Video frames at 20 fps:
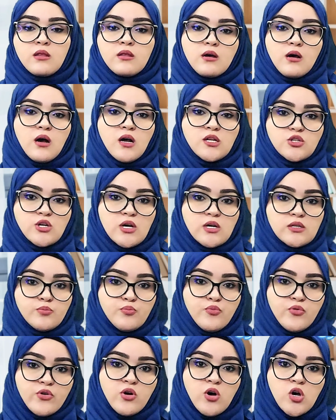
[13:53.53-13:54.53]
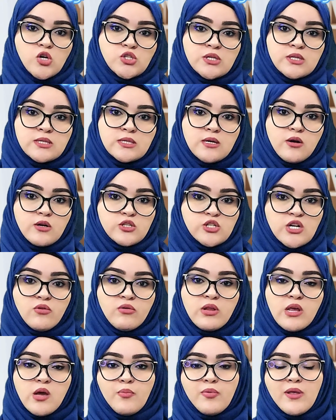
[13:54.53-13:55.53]
The contact precautions are
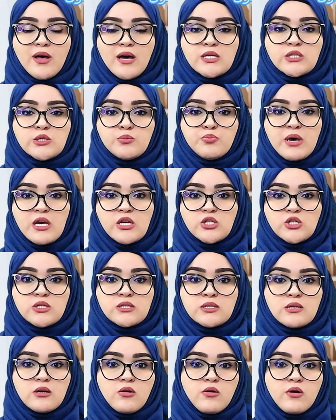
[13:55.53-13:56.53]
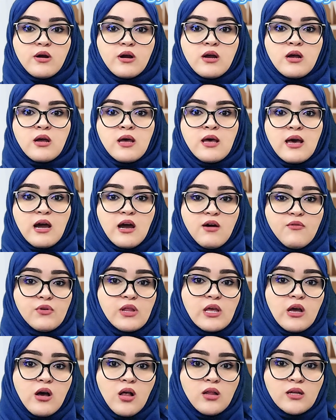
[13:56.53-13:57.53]
generally applied to patients that are
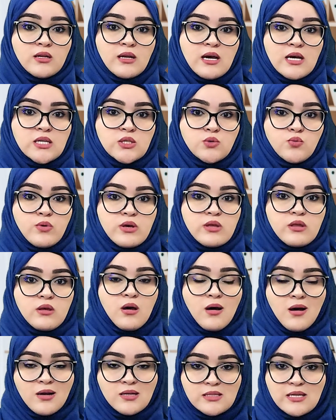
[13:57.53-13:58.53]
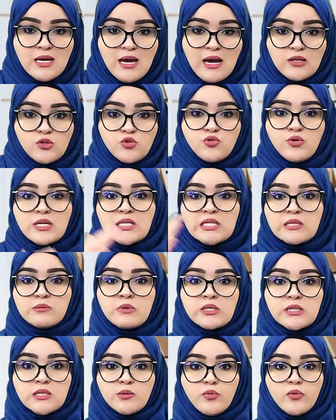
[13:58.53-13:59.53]
heavily colonized with contact
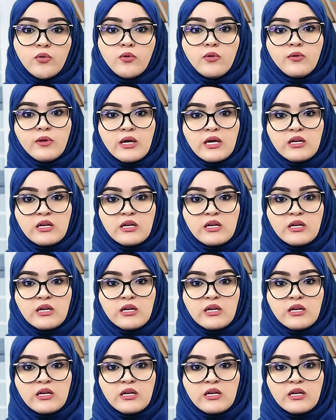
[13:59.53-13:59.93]
transmissible